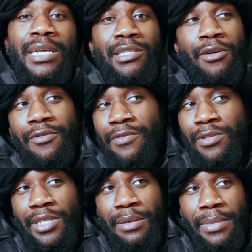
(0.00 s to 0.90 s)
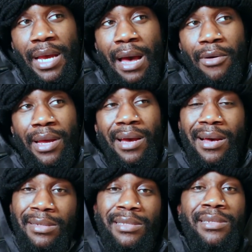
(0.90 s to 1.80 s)
So if you see me out here
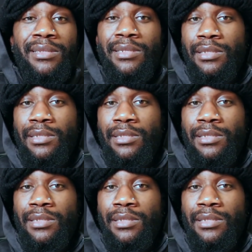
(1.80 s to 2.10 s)
hustling,